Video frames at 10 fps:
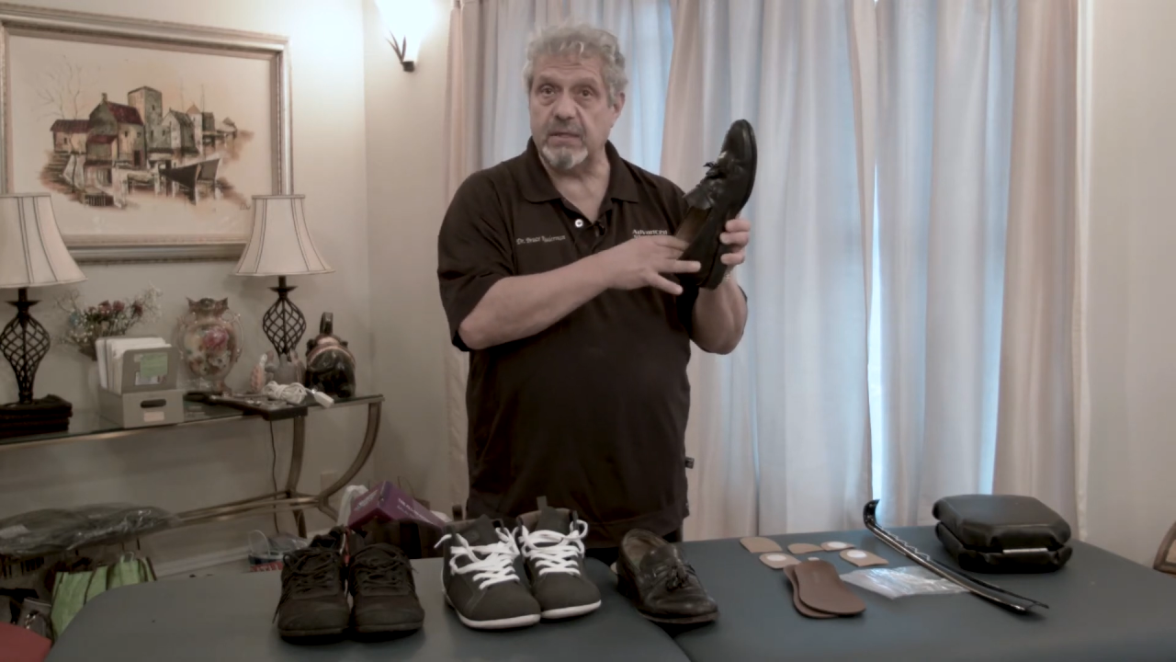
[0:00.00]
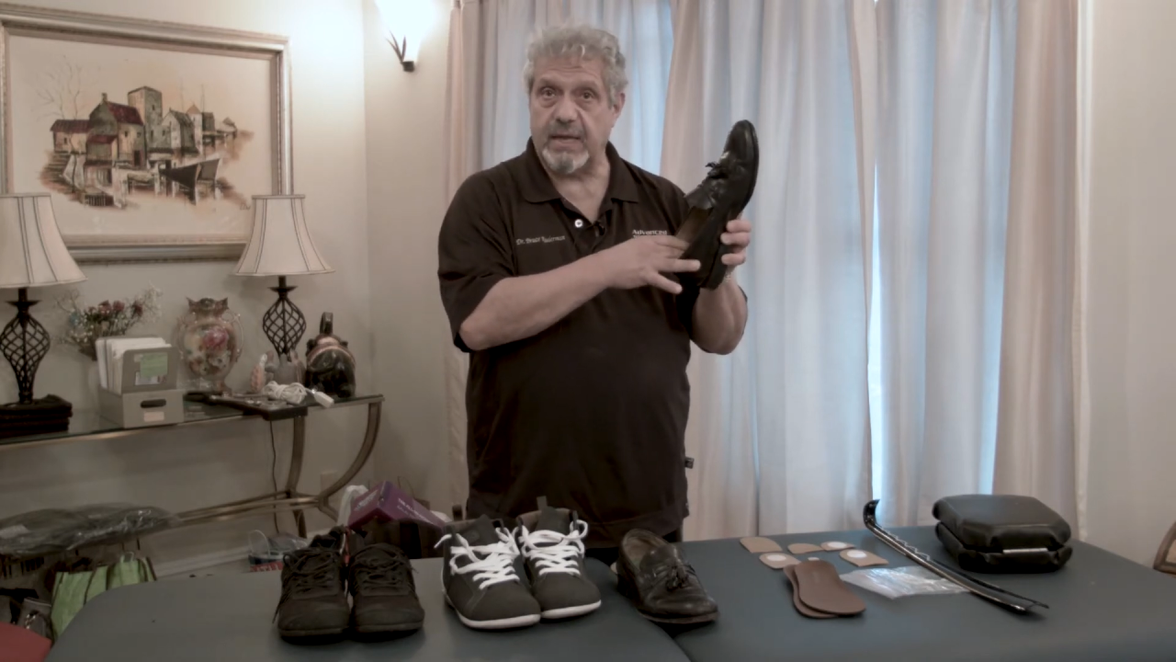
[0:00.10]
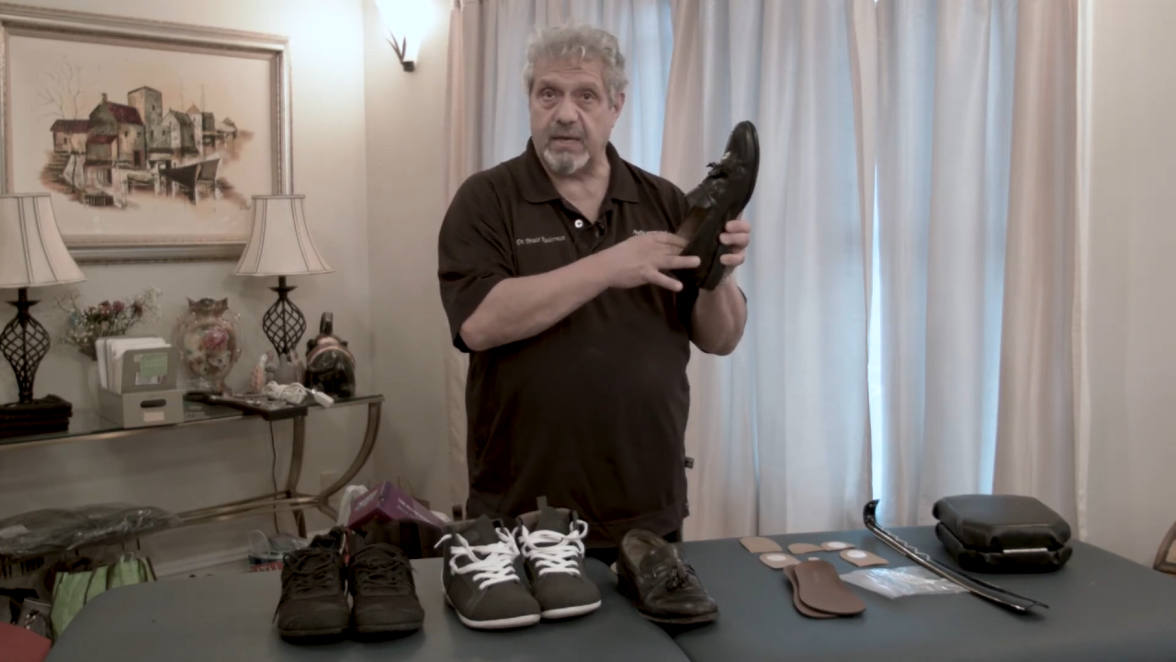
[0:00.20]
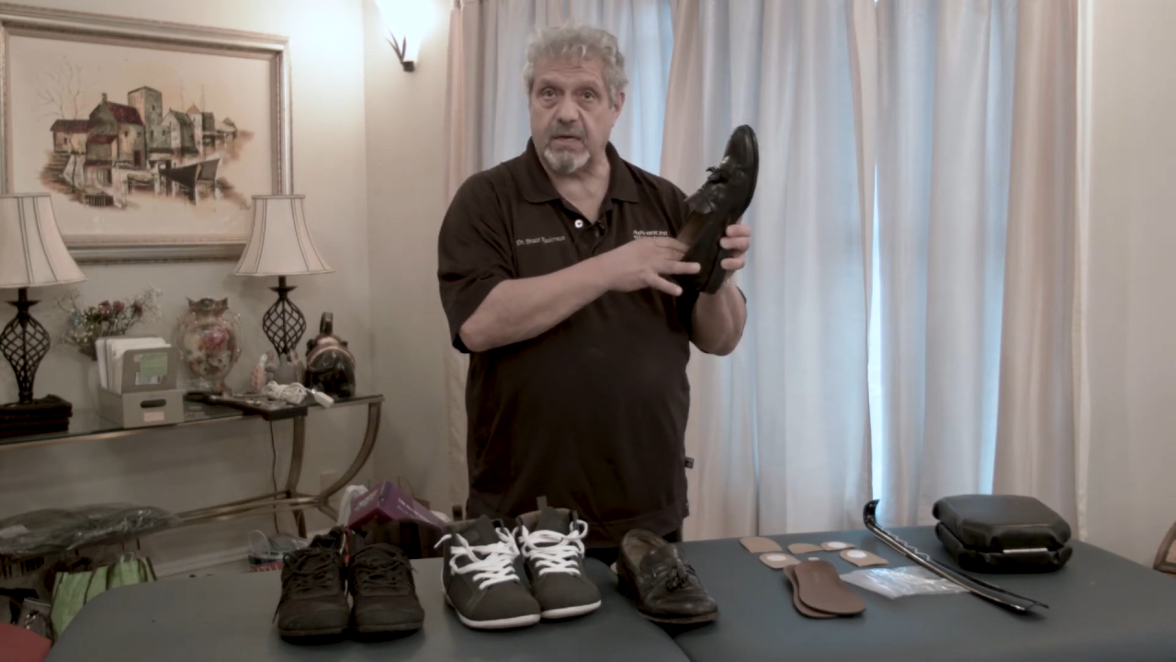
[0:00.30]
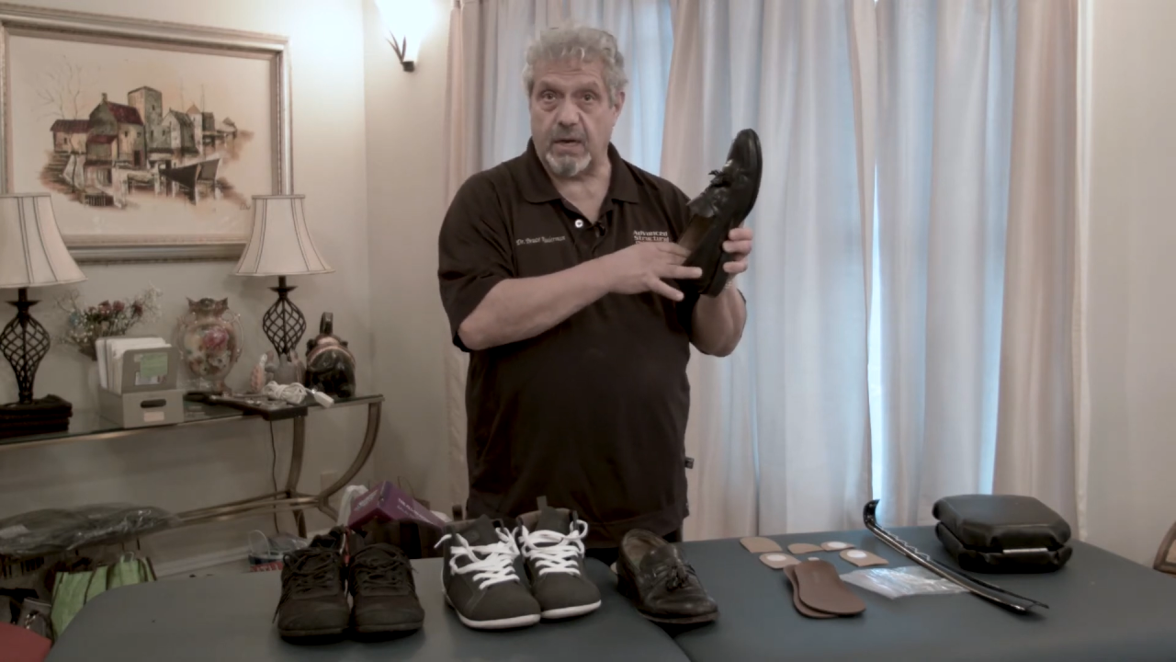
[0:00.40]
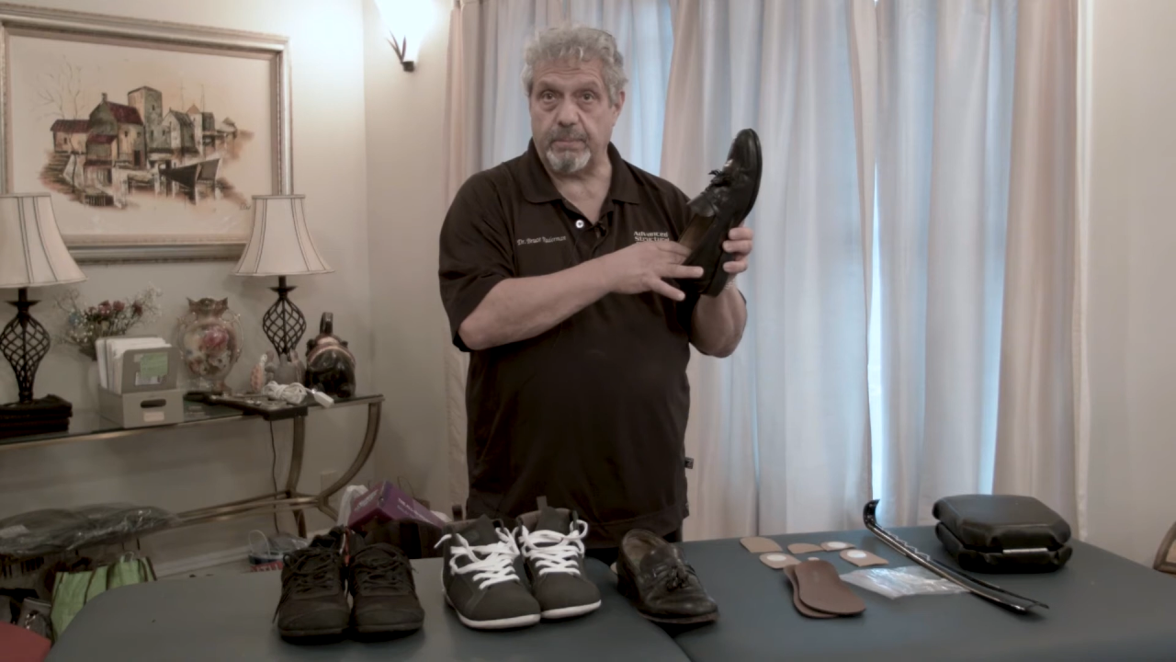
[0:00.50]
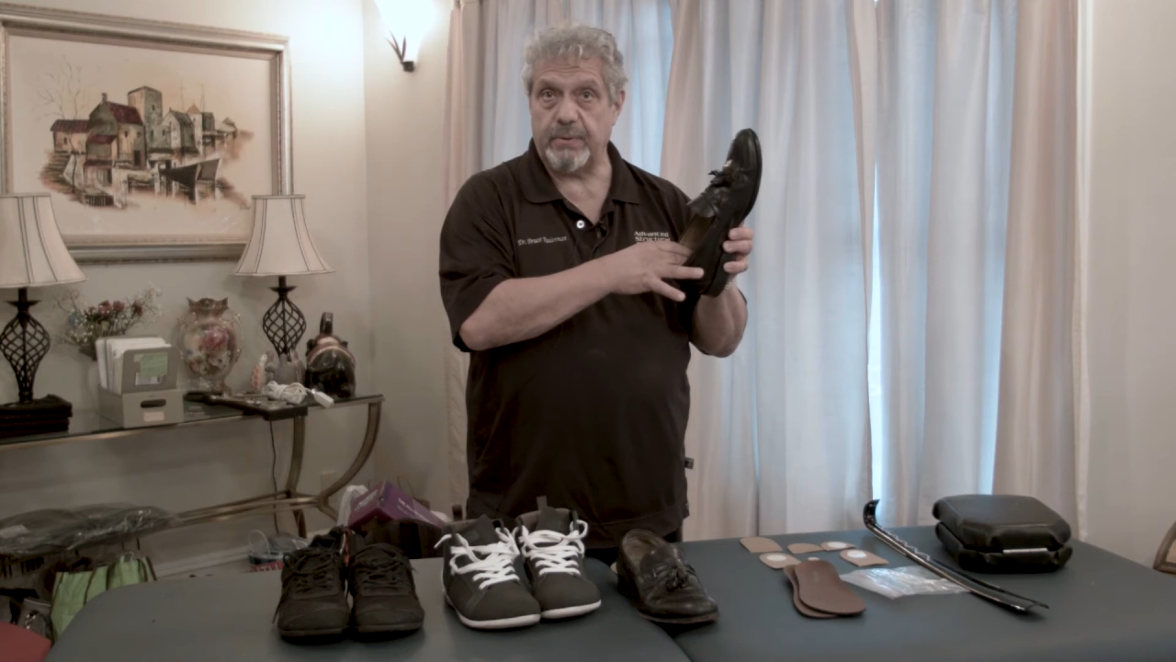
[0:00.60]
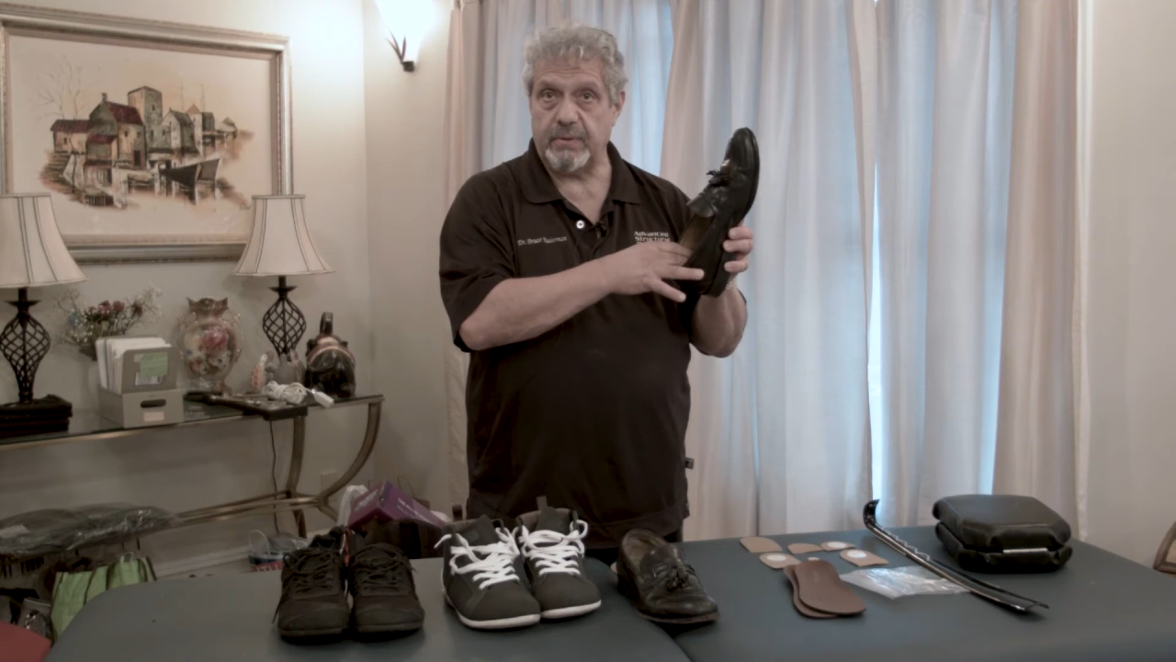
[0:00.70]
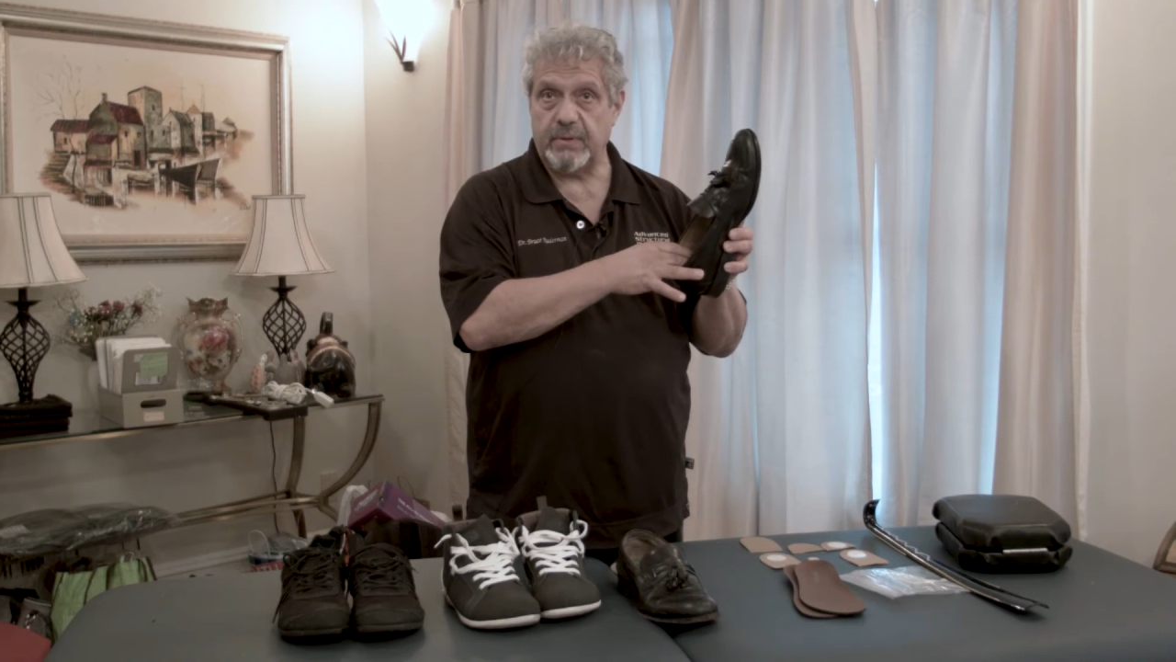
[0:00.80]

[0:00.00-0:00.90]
a cup